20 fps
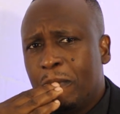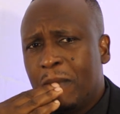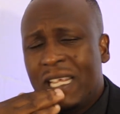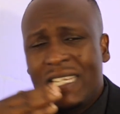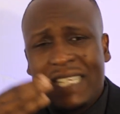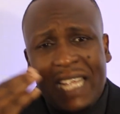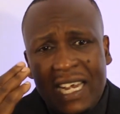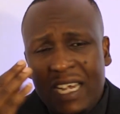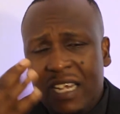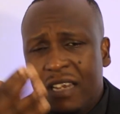
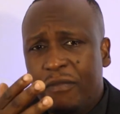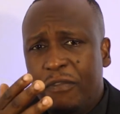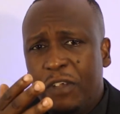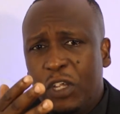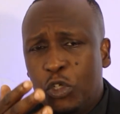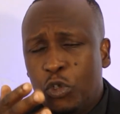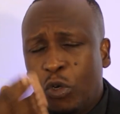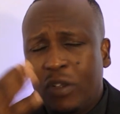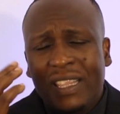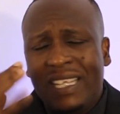as an
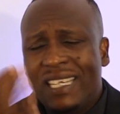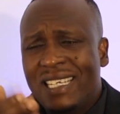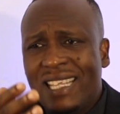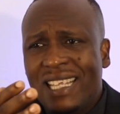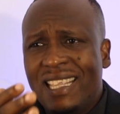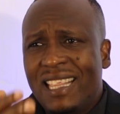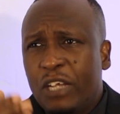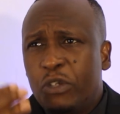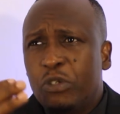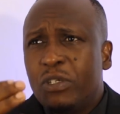individual, this
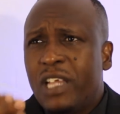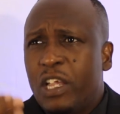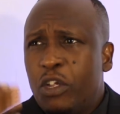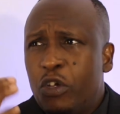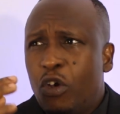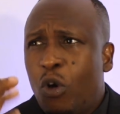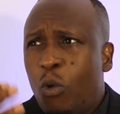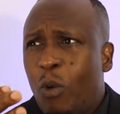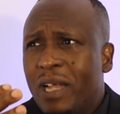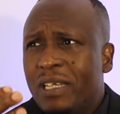thing that you say, you
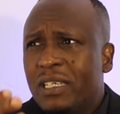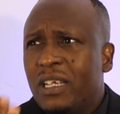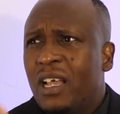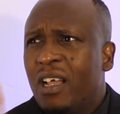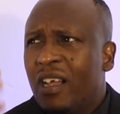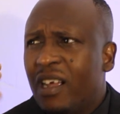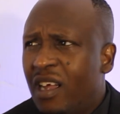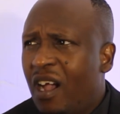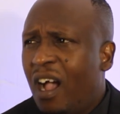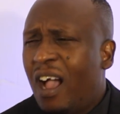know what,
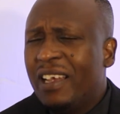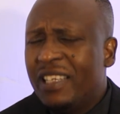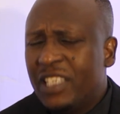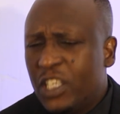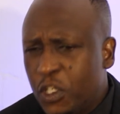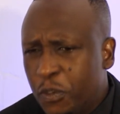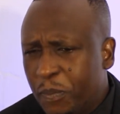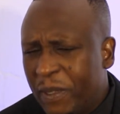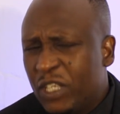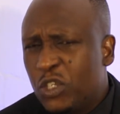God
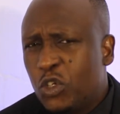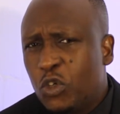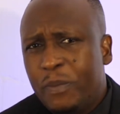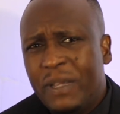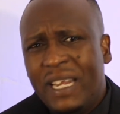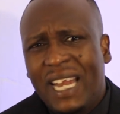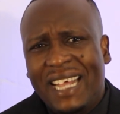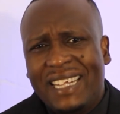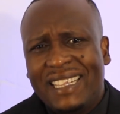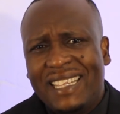speaks to
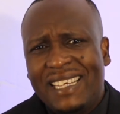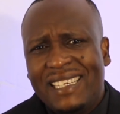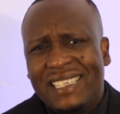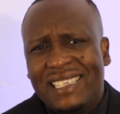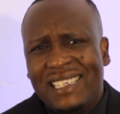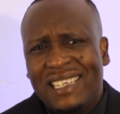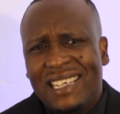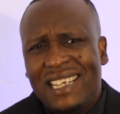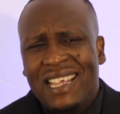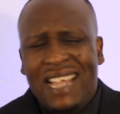me like
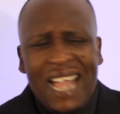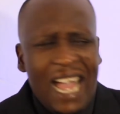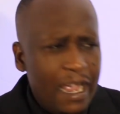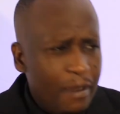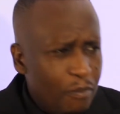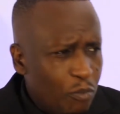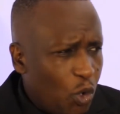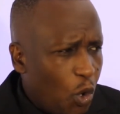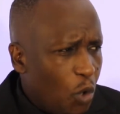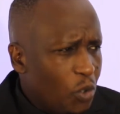this. I
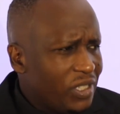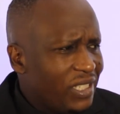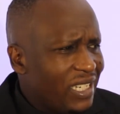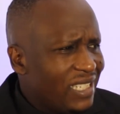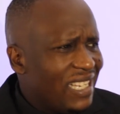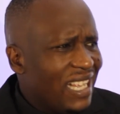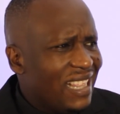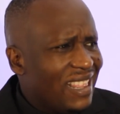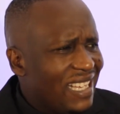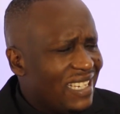am
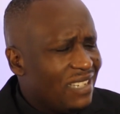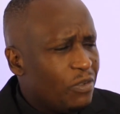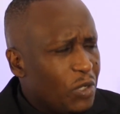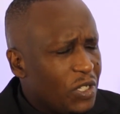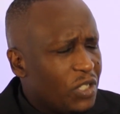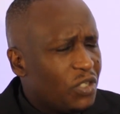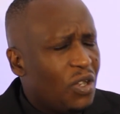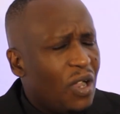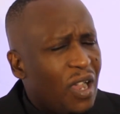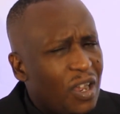conscious that this
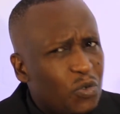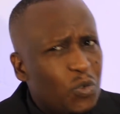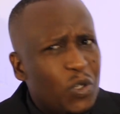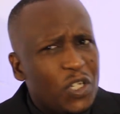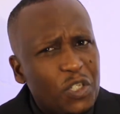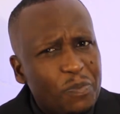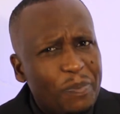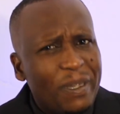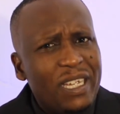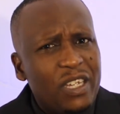was God
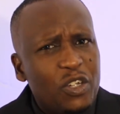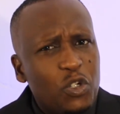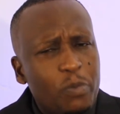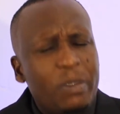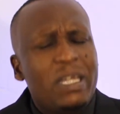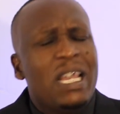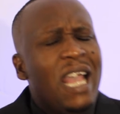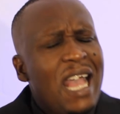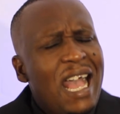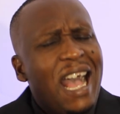was speaking to
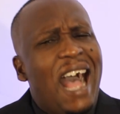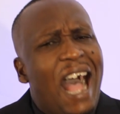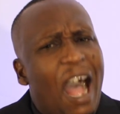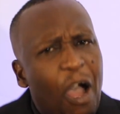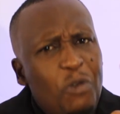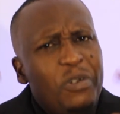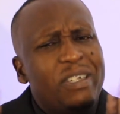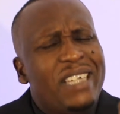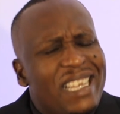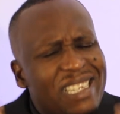me.
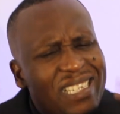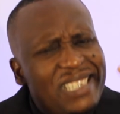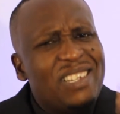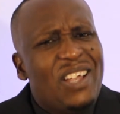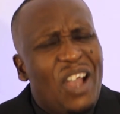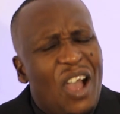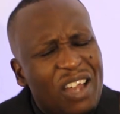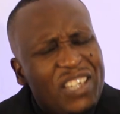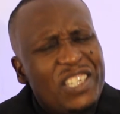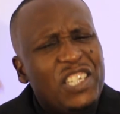How does
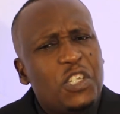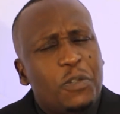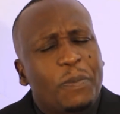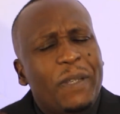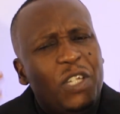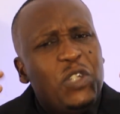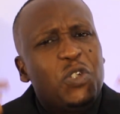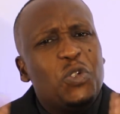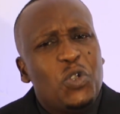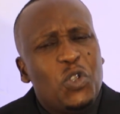God
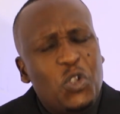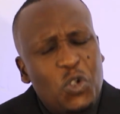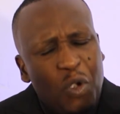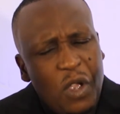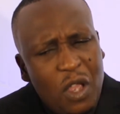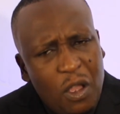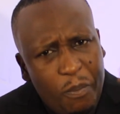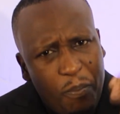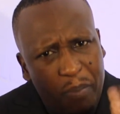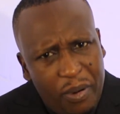speak to you
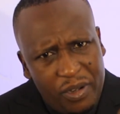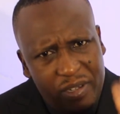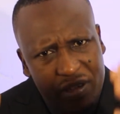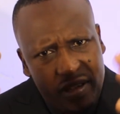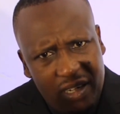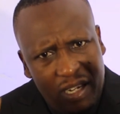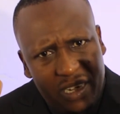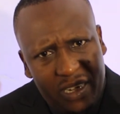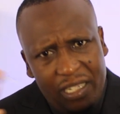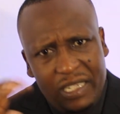
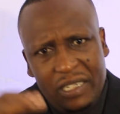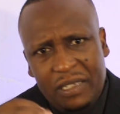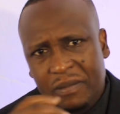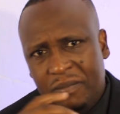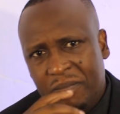personally?